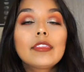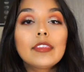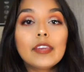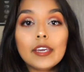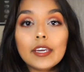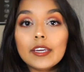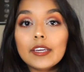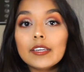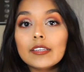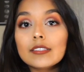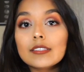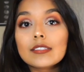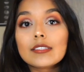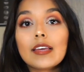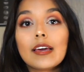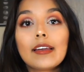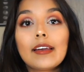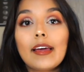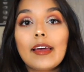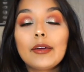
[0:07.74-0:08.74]
things
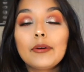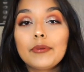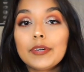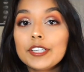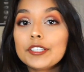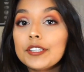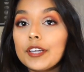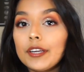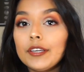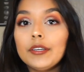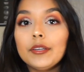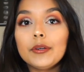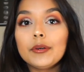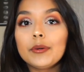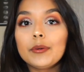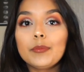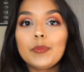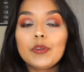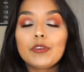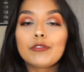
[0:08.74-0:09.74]
that I wish I
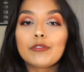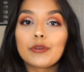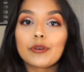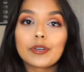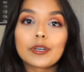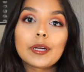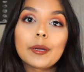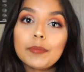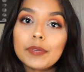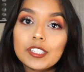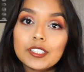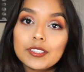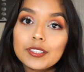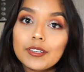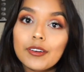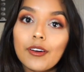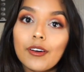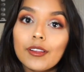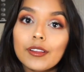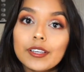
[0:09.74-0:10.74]
knew before coming to
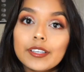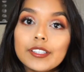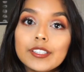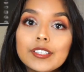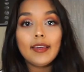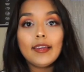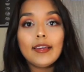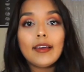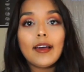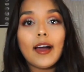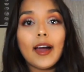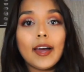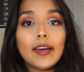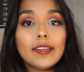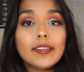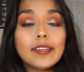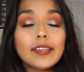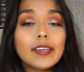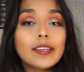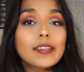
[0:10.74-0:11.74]
college.
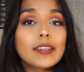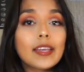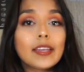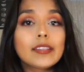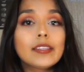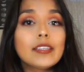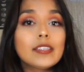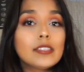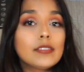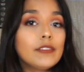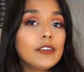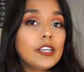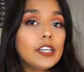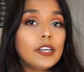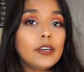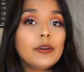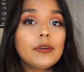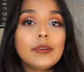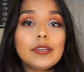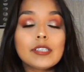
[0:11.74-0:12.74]
I think that this
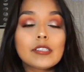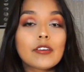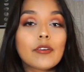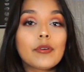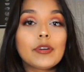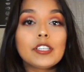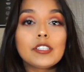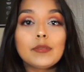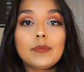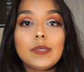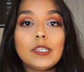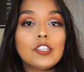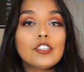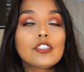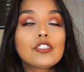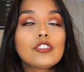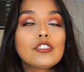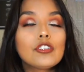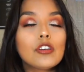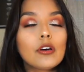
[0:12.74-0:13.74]
video is going to be
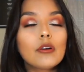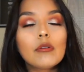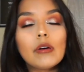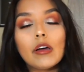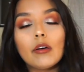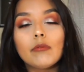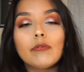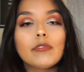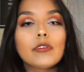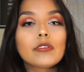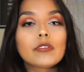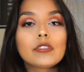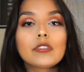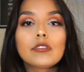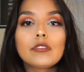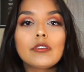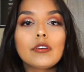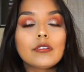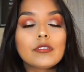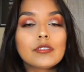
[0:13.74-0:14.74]
so helpful
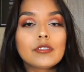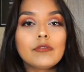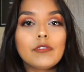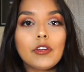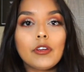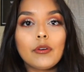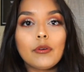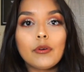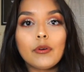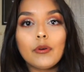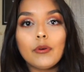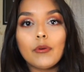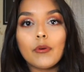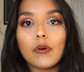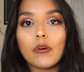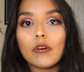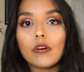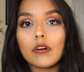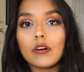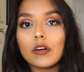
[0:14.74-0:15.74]
to those of you who
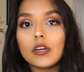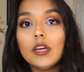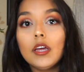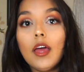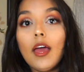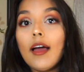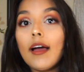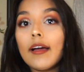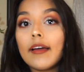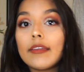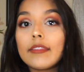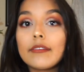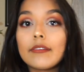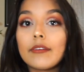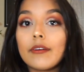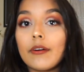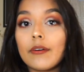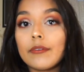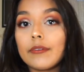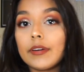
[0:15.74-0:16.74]
are
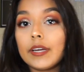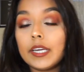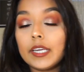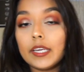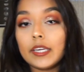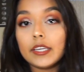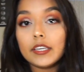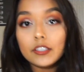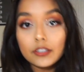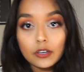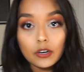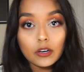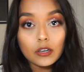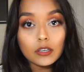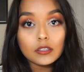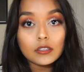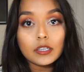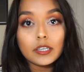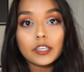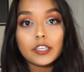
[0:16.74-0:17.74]
either already in
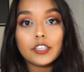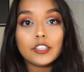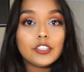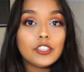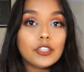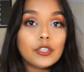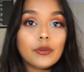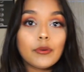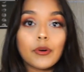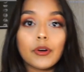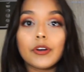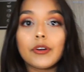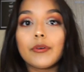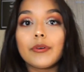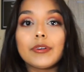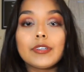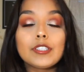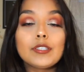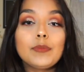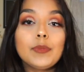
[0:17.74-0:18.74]
college, who are
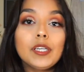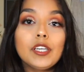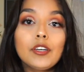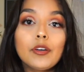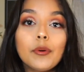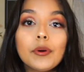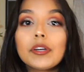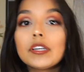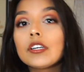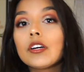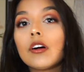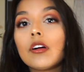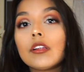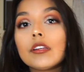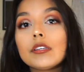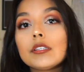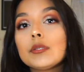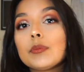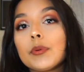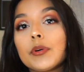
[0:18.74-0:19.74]
going to be going to
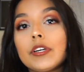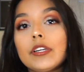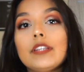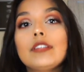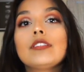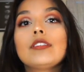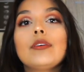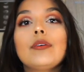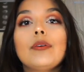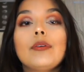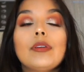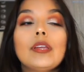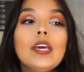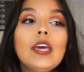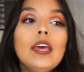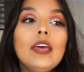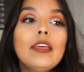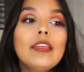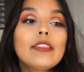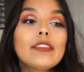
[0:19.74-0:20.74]
college pretty soon.
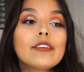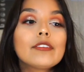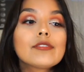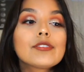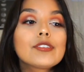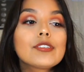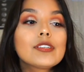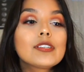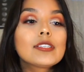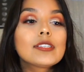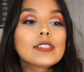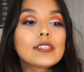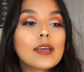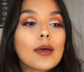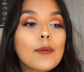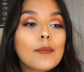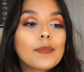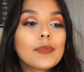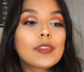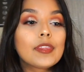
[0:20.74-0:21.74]
There's just
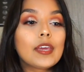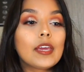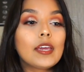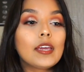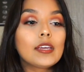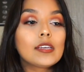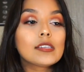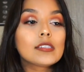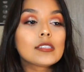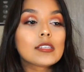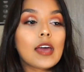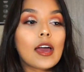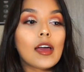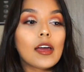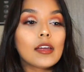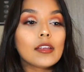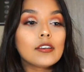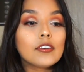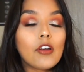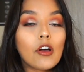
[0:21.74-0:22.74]
some things
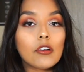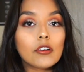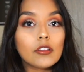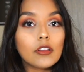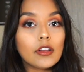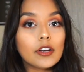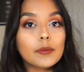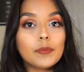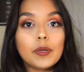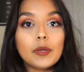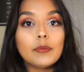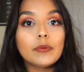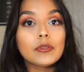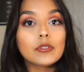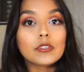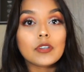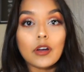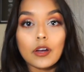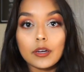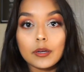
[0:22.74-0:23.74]
that not a lot of people
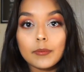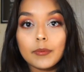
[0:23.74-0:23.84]
talk